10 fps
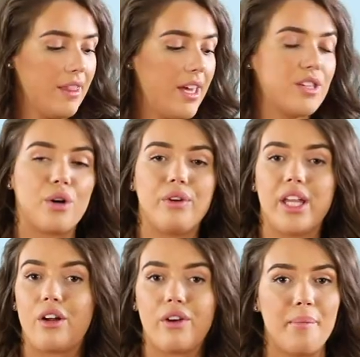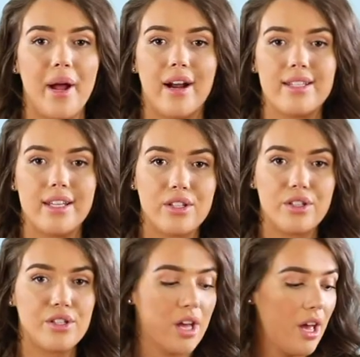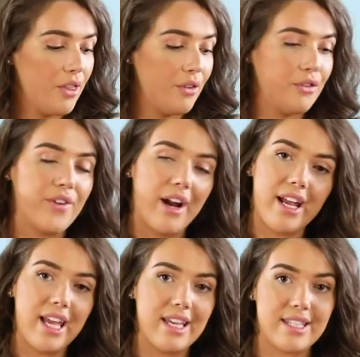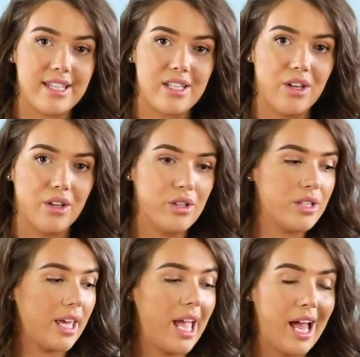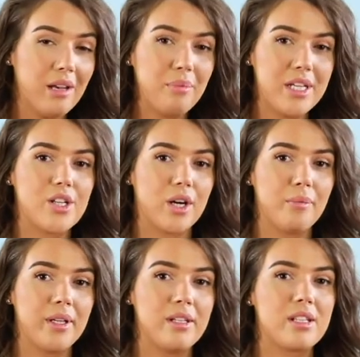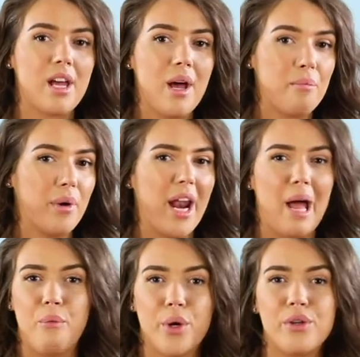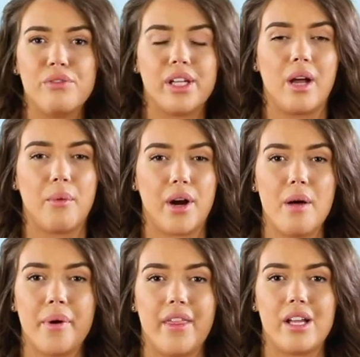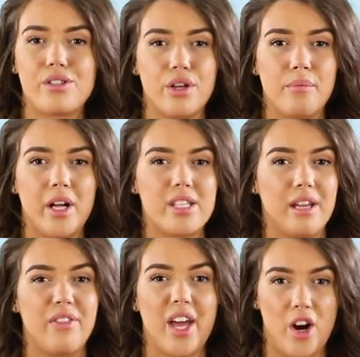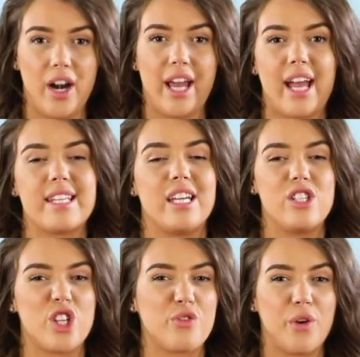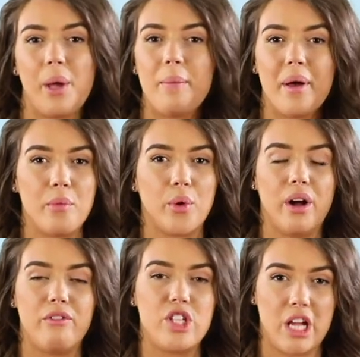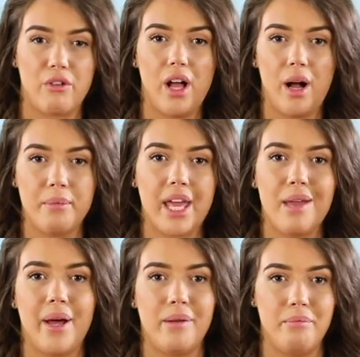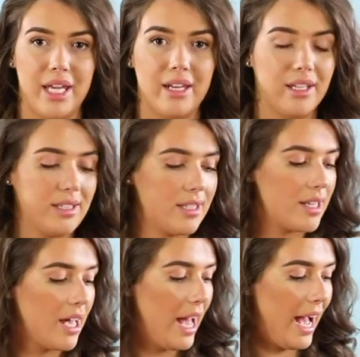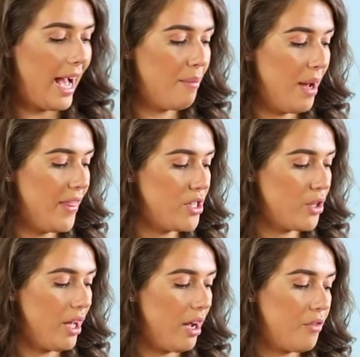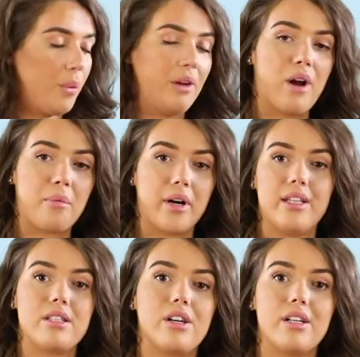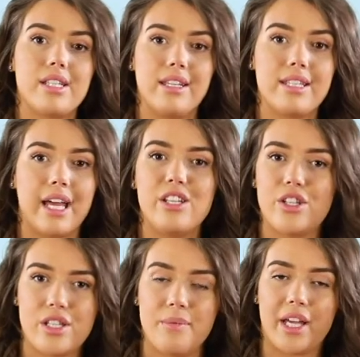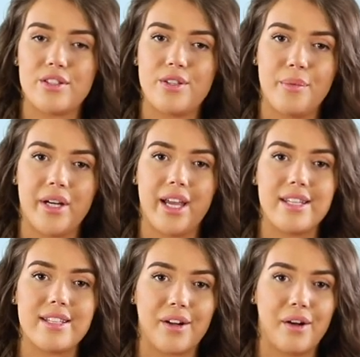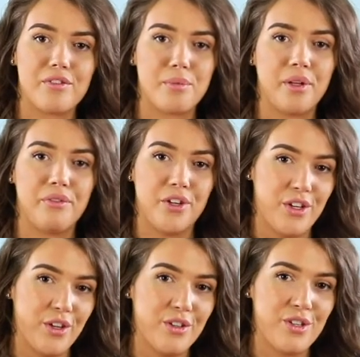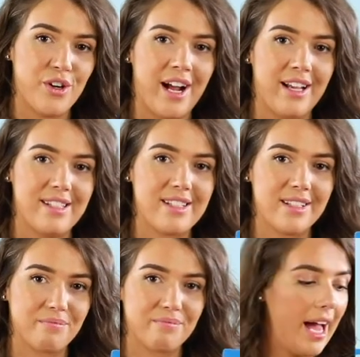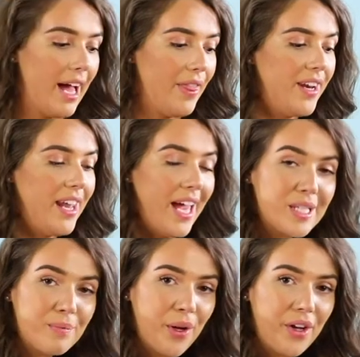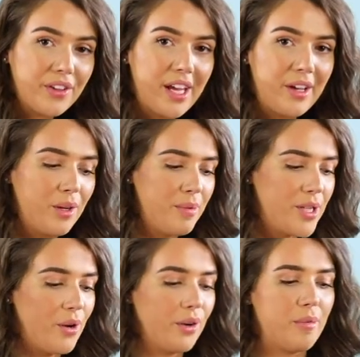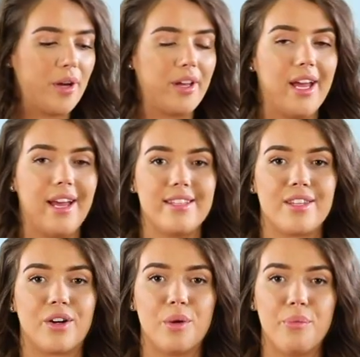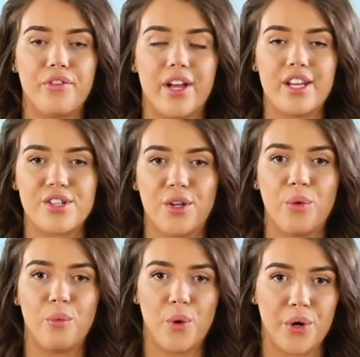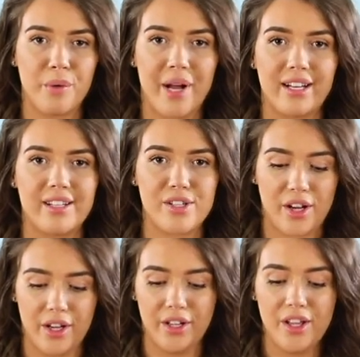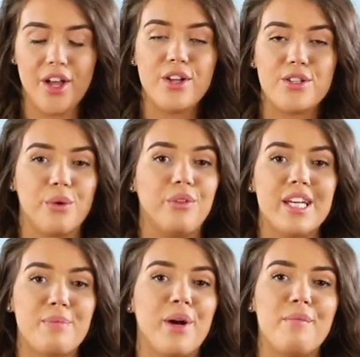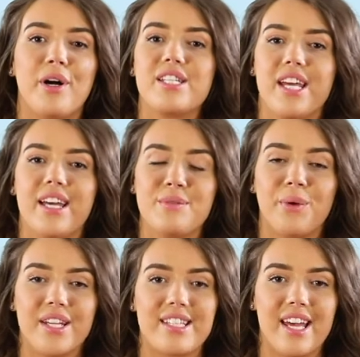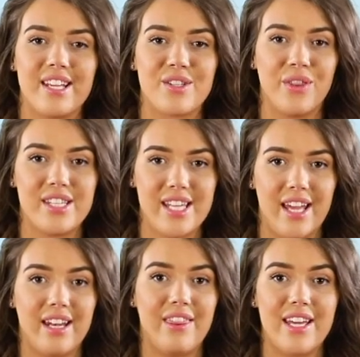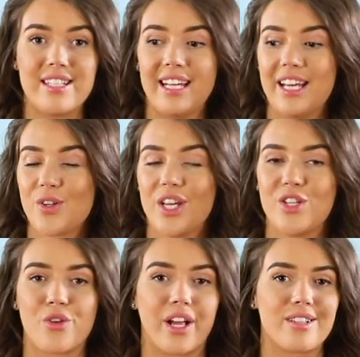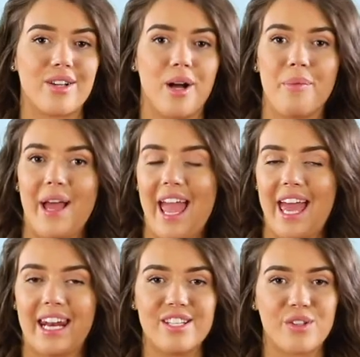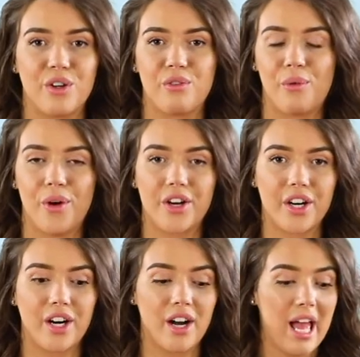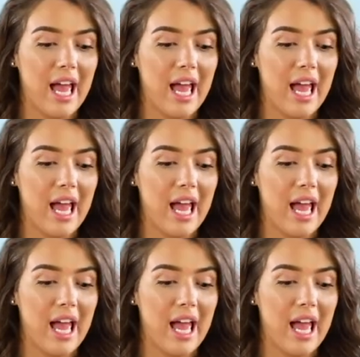These are a really great pair of scissors. They're very easy to use. They can't be sharpened, but I wouldn't really worry about that too much if they are, like I say, just for a wee bit more of general upkeep and maintenance. Um, and they do have the wee rubber inserts inside just to make it super nice and comfortable for you to use in your hand. Uh, the next product that I'm going to be talking about is the Groom Professional Water Magnet Towel. So this pretty much is what it says on the tin. This literally drinks up any sort of water,